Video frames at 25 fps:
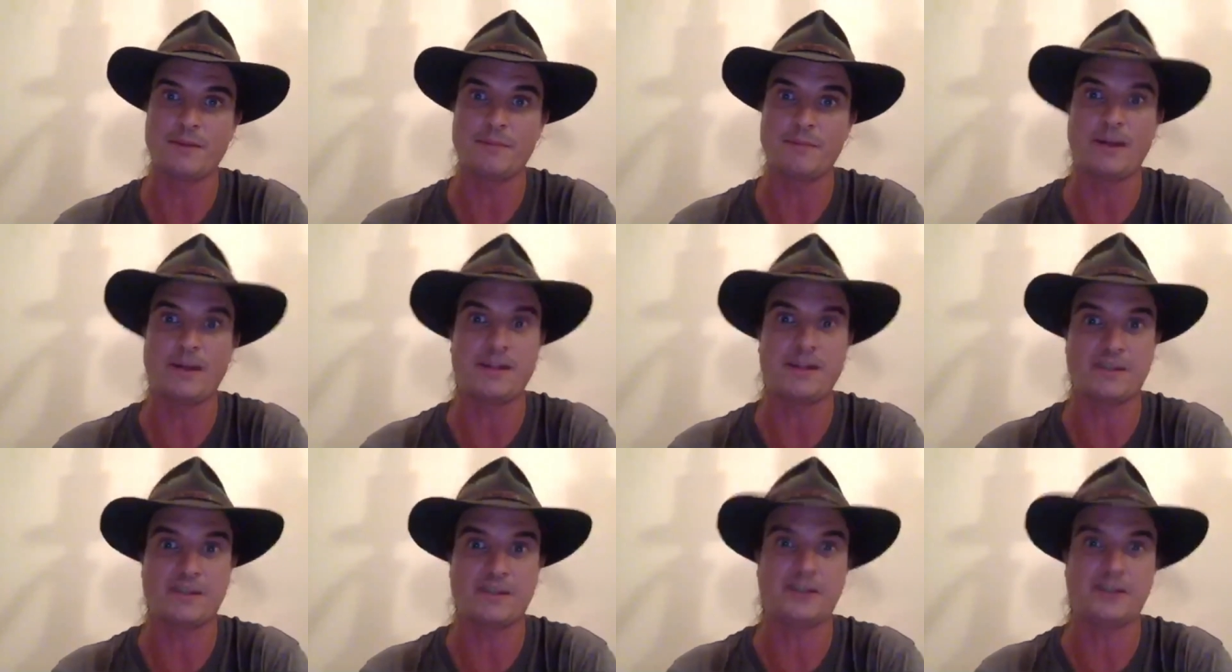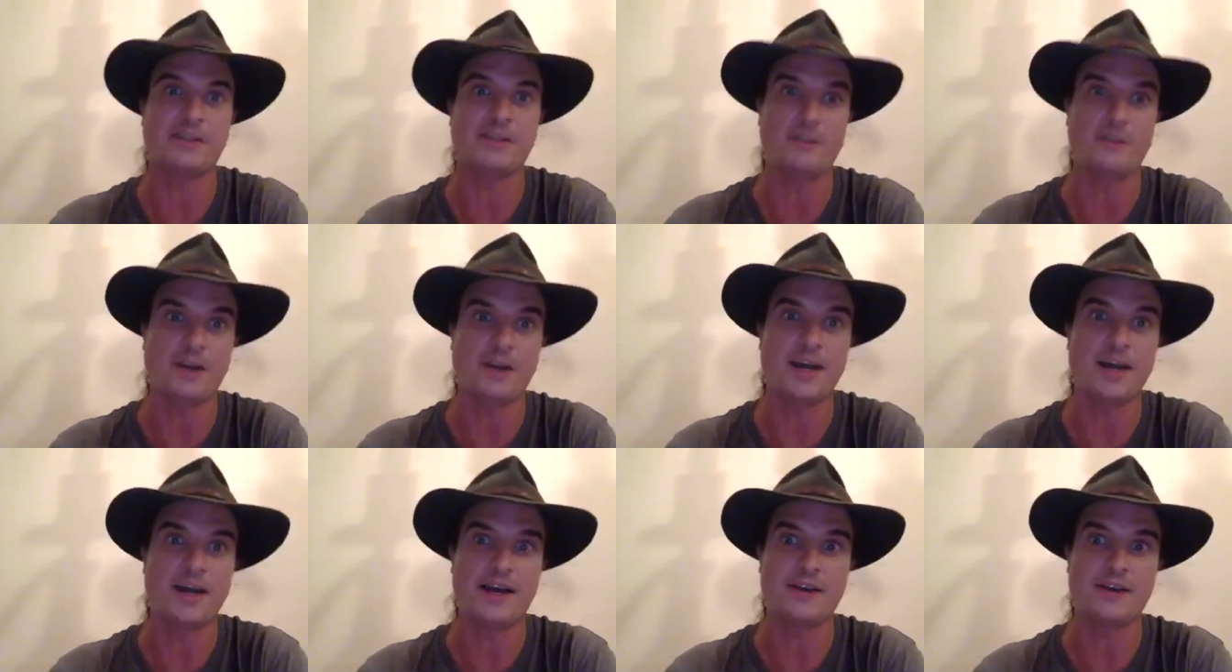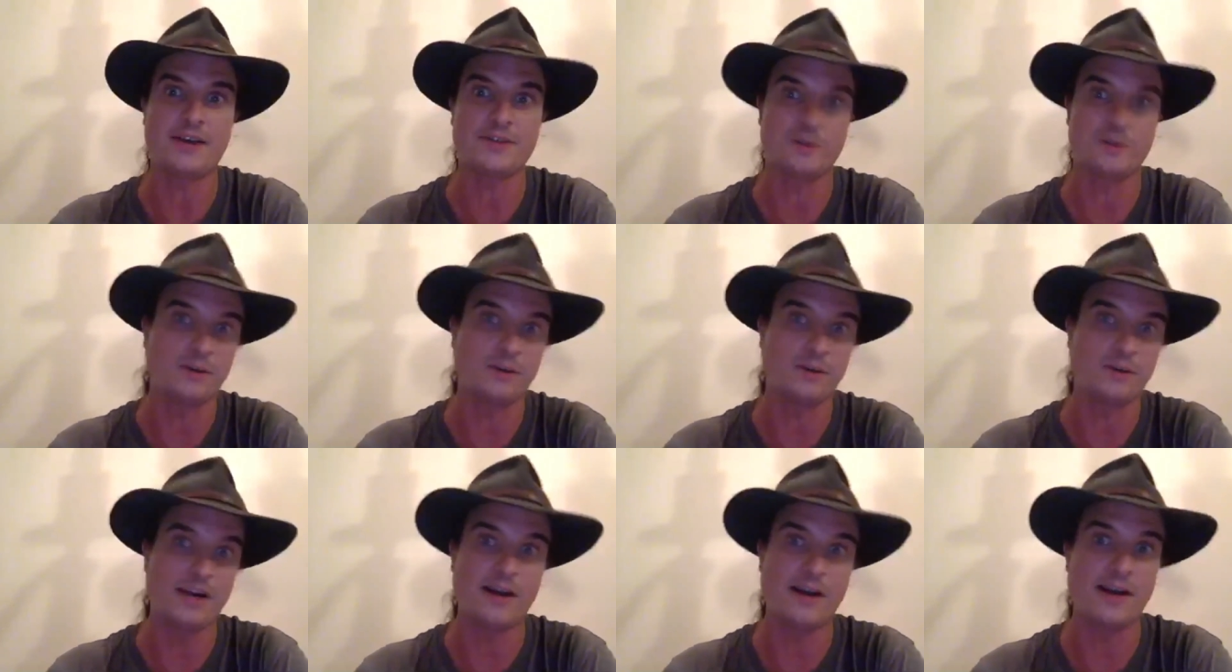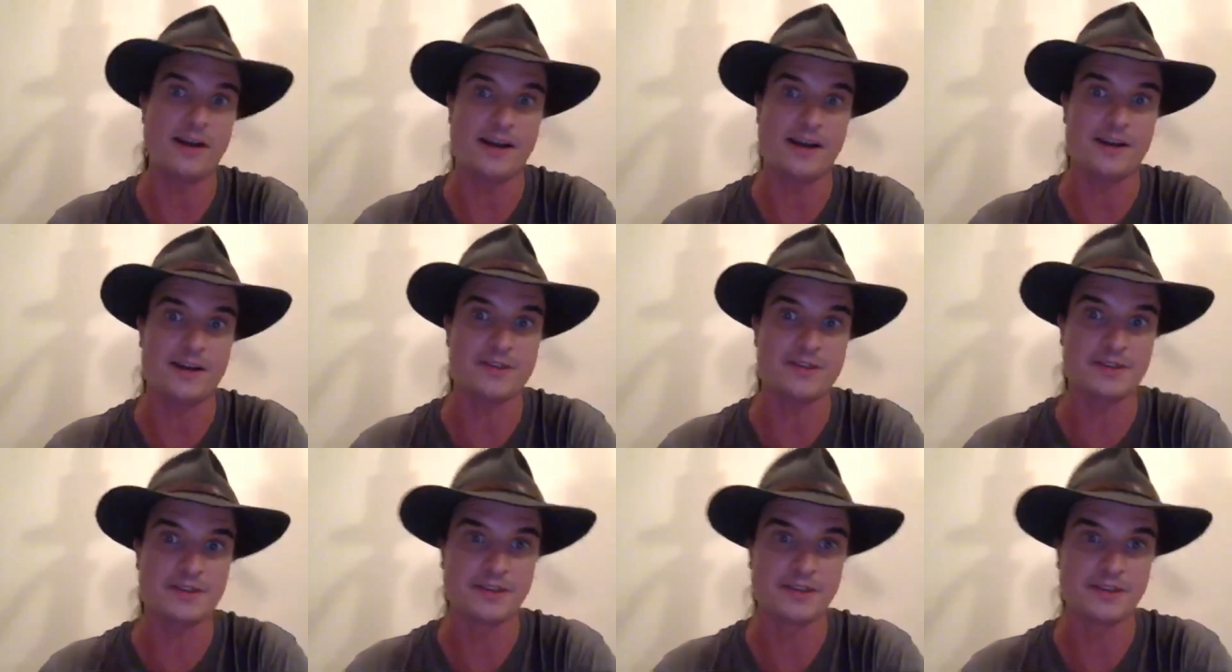at basically my house or our
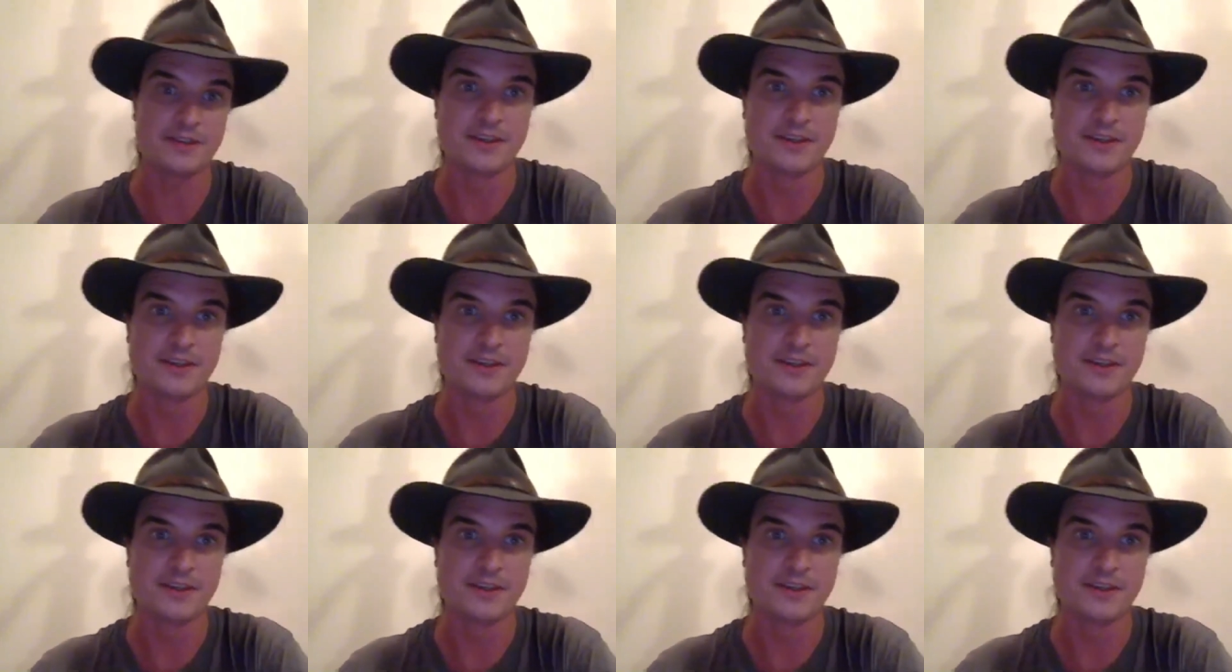house.